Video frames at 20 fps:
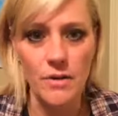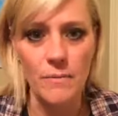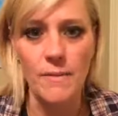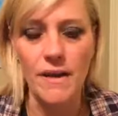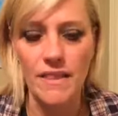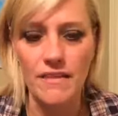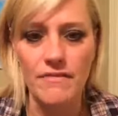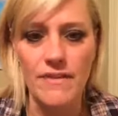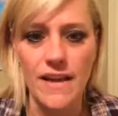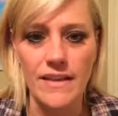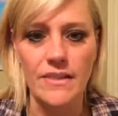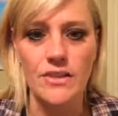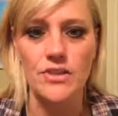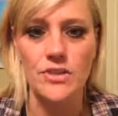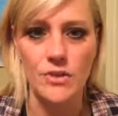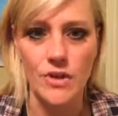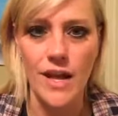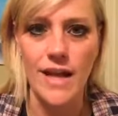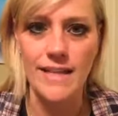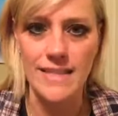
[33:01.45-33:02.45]
by the fact that you're
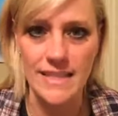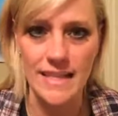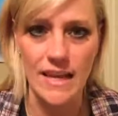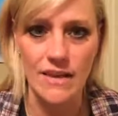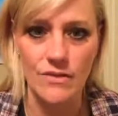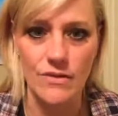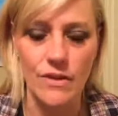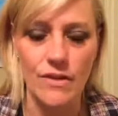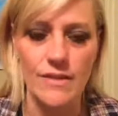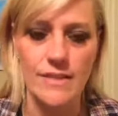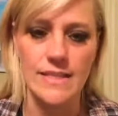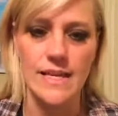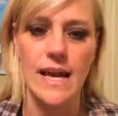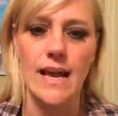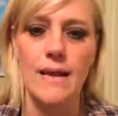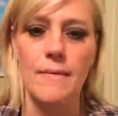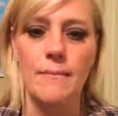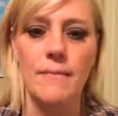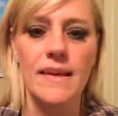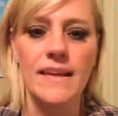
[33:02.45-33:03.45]
not together all the time,